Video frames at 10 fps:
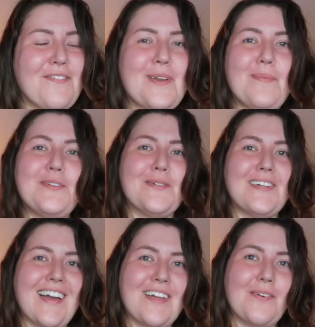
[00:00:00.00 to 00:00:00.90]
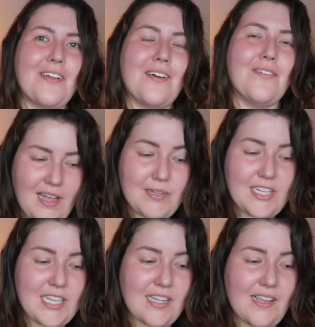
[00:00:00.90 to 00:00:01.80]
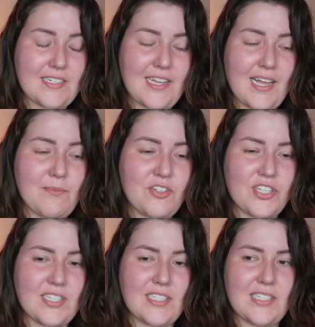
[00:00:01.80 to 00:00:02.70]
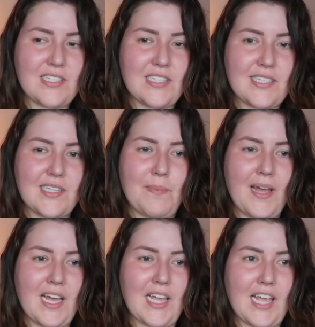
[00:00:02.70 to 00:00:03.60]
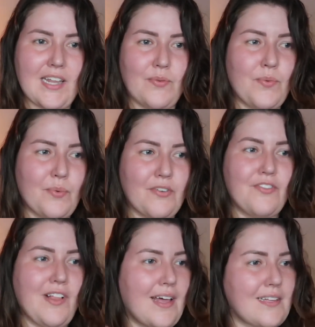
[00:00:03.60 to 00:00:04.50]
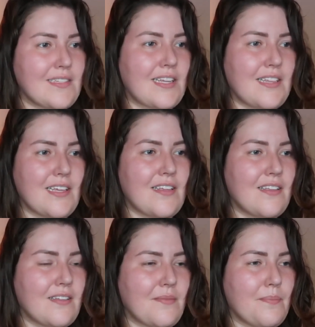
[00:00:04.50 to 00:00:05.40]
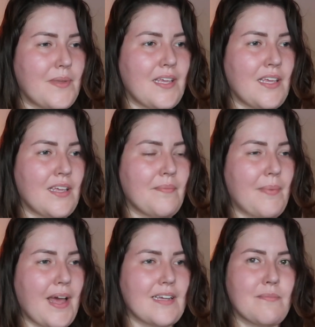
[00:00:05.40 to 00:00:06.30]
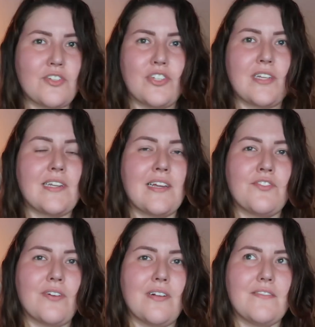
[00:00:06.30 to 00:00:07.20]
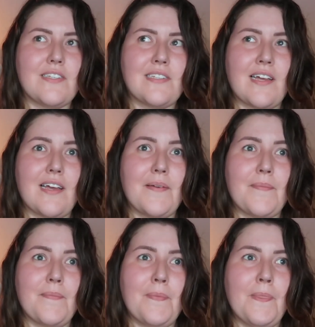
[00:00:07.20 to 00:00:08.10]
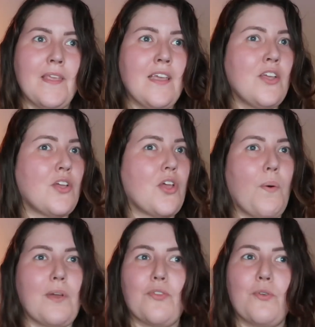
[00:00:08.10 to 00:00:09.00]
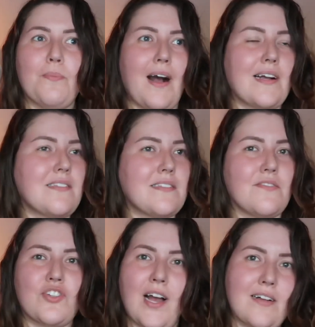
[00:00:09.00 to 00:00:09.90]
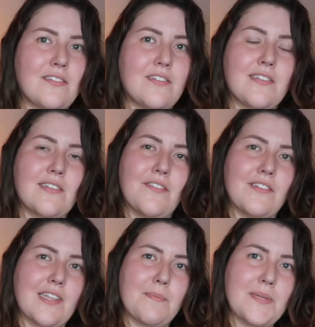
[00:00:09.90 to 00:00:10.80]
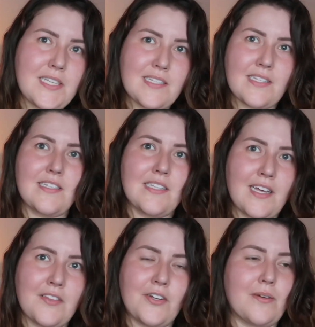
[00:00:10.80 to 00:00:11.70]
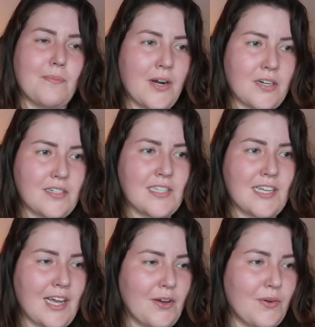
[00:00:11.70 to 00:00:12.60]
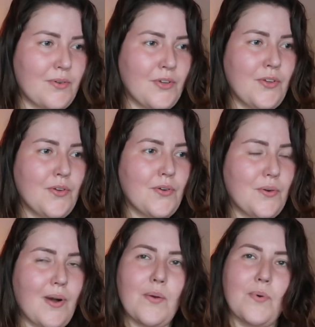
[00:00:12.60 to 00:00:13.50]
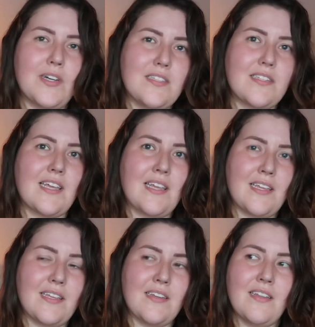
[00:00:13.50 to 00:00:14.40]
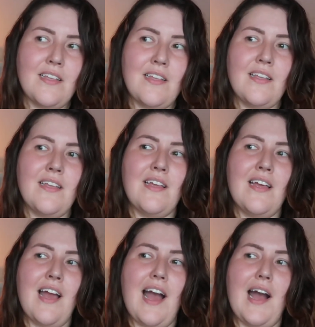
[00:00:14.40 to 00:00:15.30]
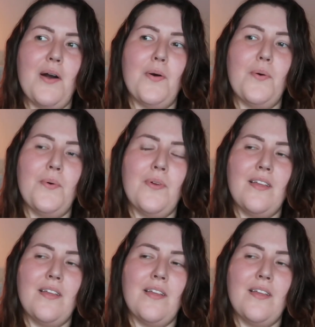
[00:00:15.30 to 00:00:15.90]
what I'm doing? I don't know. I've been taking a lot of time to just sit back and reflect. And I think being back in Michigan after all of this time, going through boxes of childhood stuff and like piecing together and parsing out who I was as a kid, how